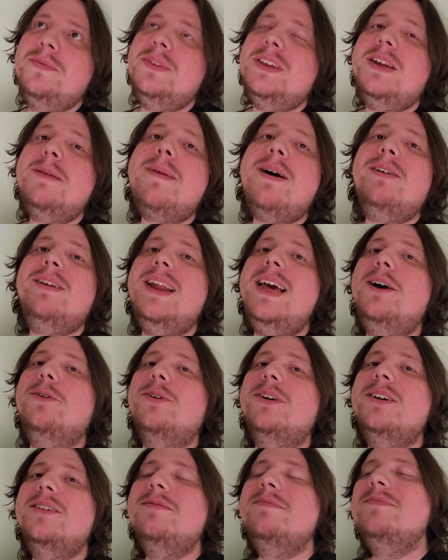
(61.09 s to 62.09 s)
in about an
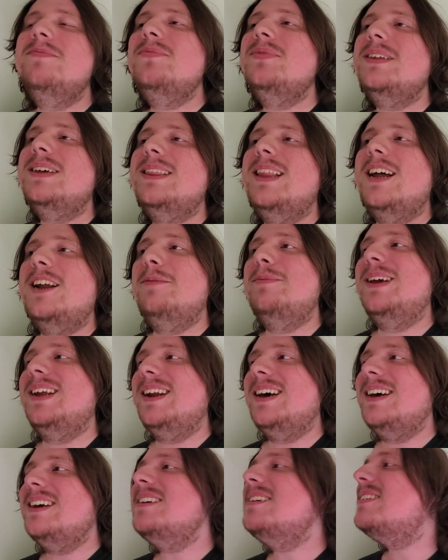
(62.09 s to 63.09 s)
hour, and that'll be
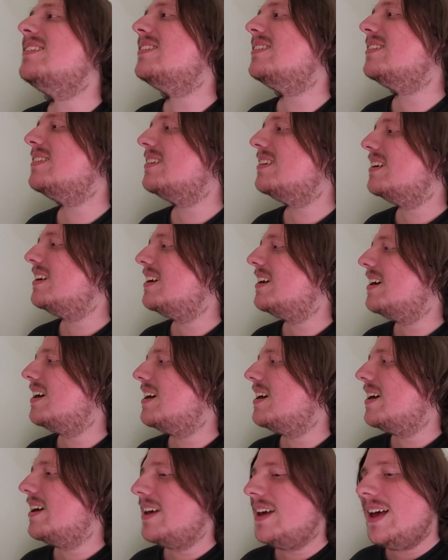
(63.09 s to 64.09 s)
nice.
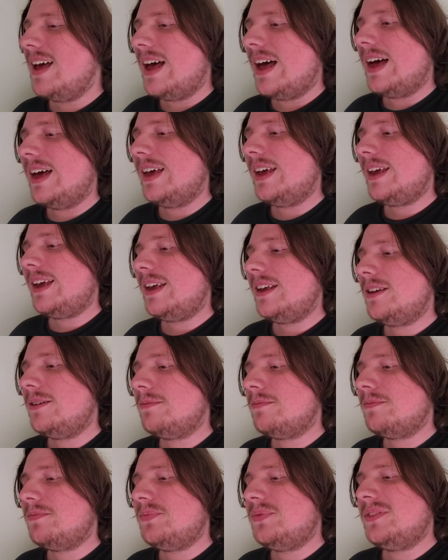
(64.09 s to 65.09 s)
I
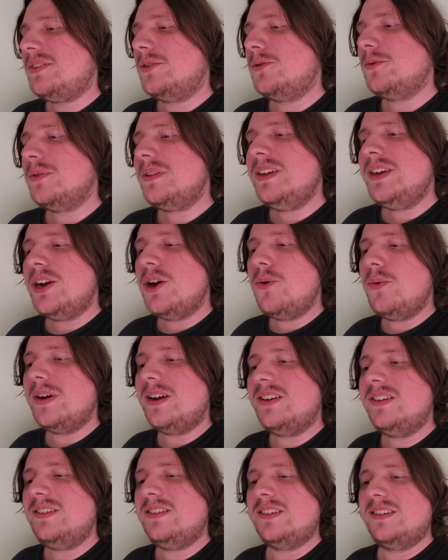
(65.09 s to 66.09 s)
don't really know what
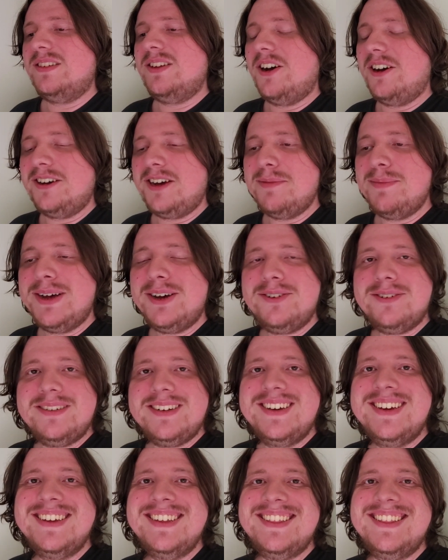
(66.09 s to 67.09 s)
else to talk about,
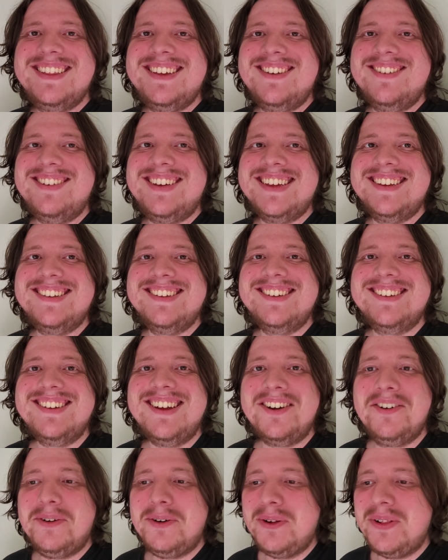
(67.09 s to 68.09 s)
because there's
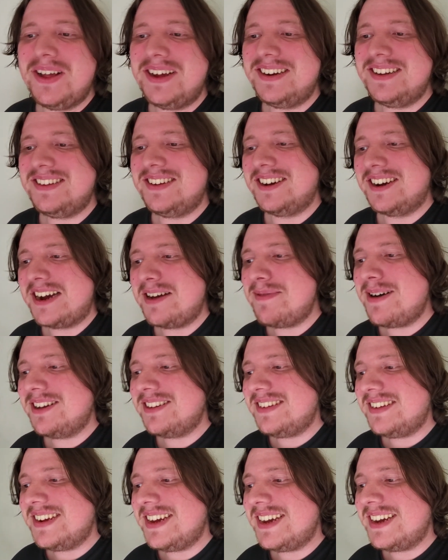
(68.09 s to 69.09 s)
not a whole lot to talk about
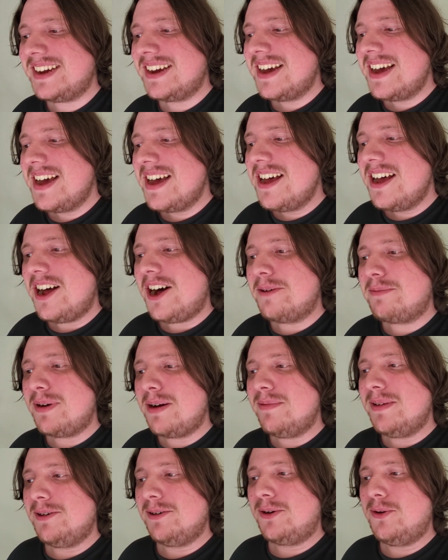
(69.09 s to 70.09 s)
today. I'll
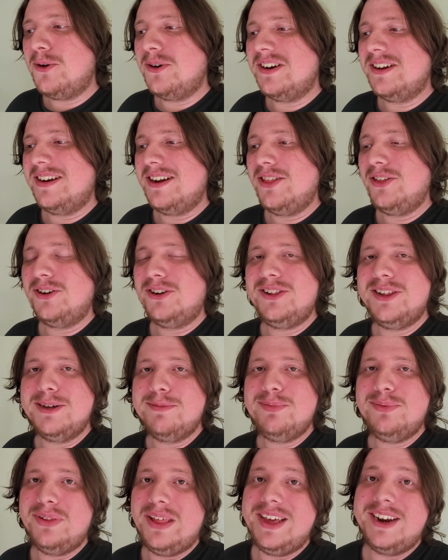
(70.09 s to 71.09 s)
probably record another
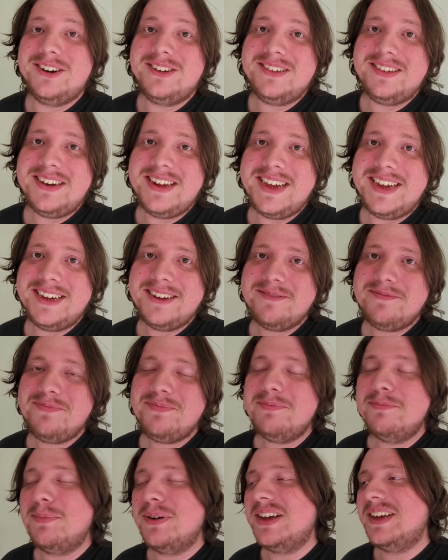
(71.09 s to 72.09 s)
clip later today,
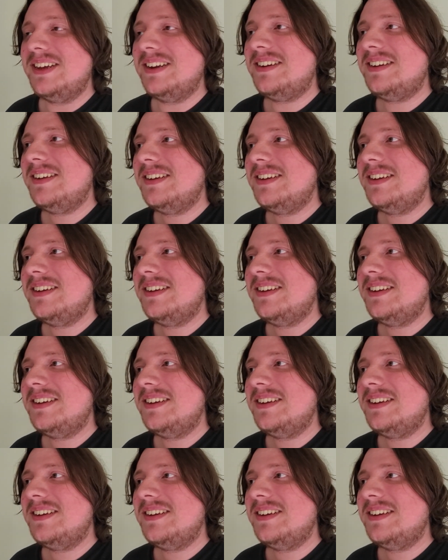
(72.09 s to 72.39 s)
but